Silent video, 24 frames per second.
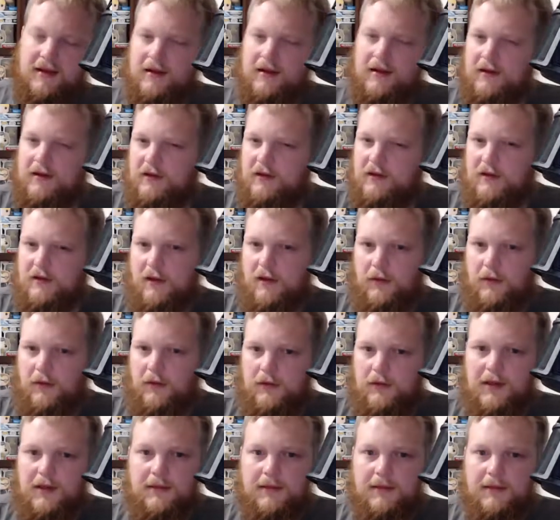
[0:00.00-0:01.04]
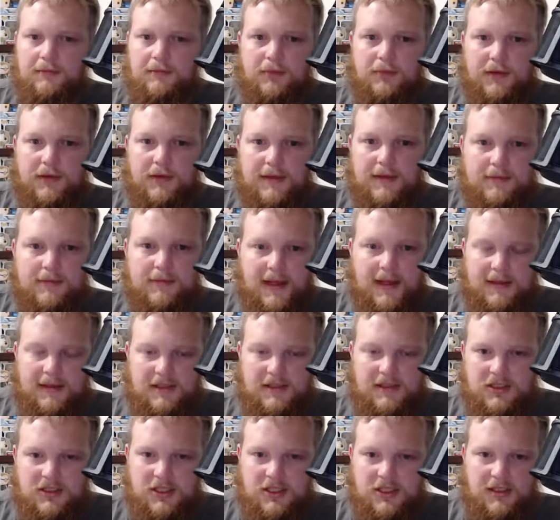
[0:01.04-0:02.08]
slowly bring back the
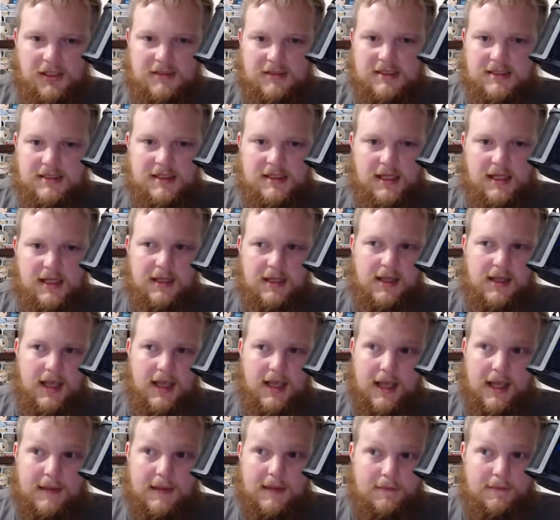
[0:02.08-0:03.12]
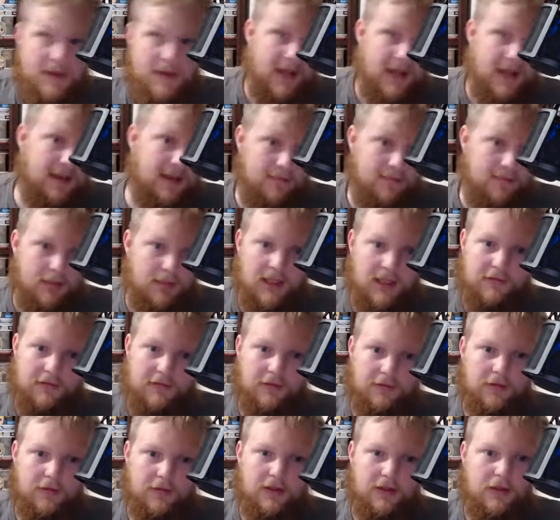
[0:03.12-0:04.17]
cheats and make them pay
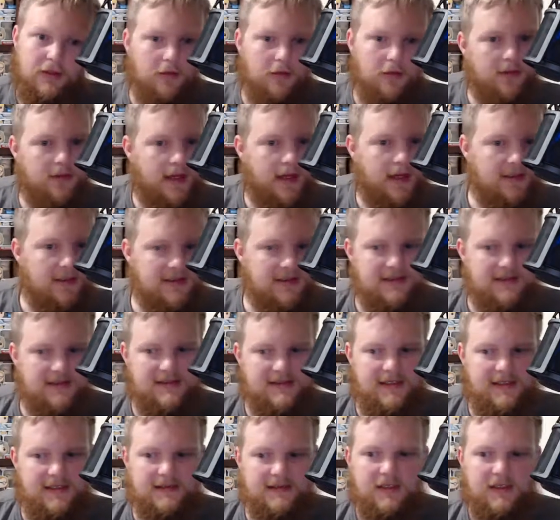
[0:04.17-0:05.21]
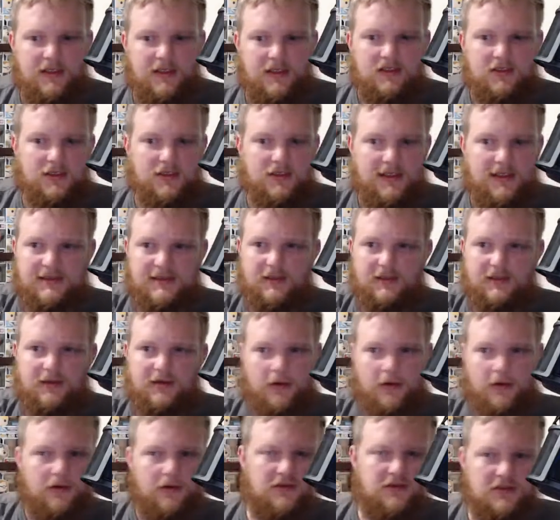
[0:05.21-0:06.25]
for it, you know, 99 cents. So that's how it
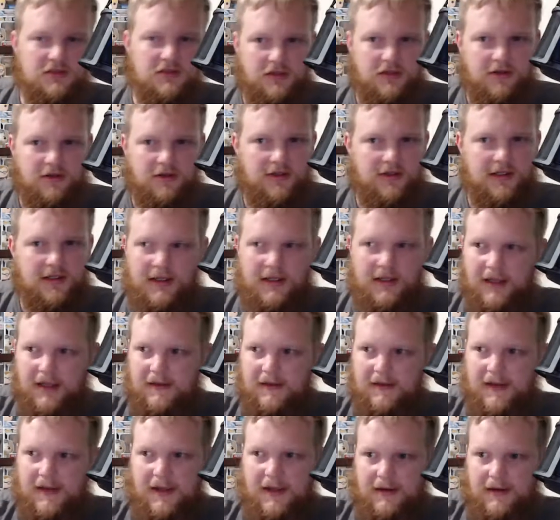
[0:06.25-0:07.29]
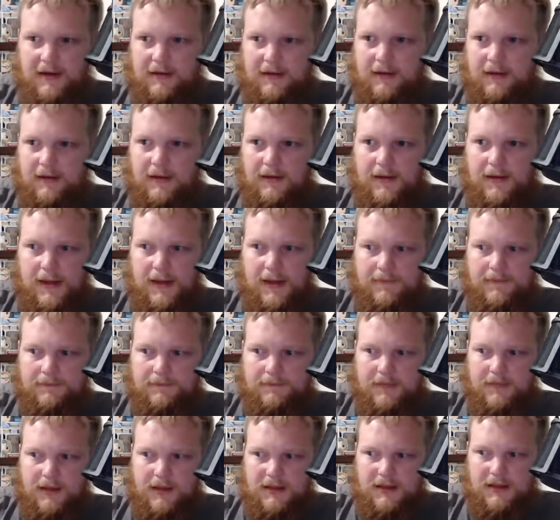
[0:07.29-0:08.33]
all started. And then
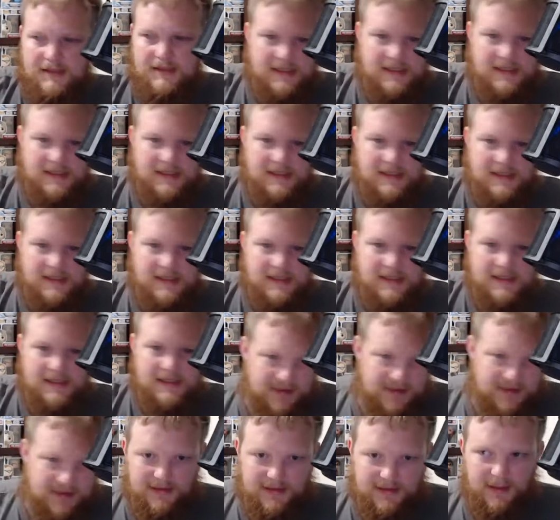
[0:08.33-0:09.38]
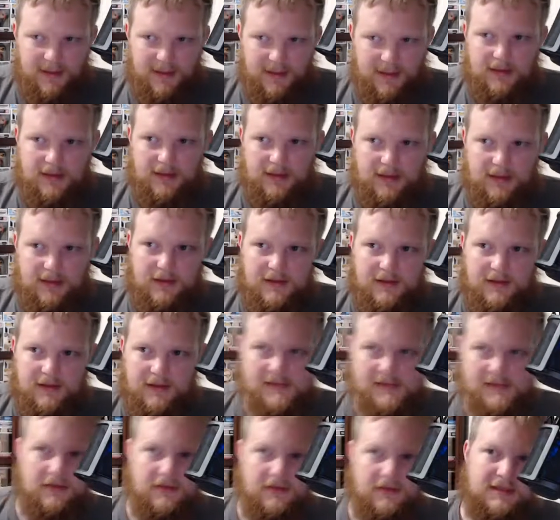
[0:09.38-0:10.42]
DLCs, right?
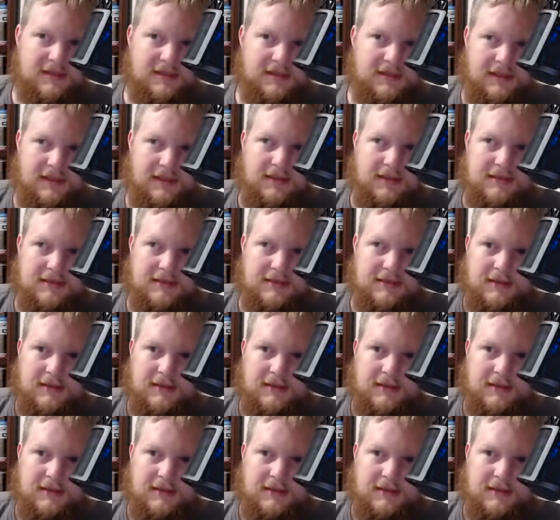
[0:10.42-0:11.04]
DLCs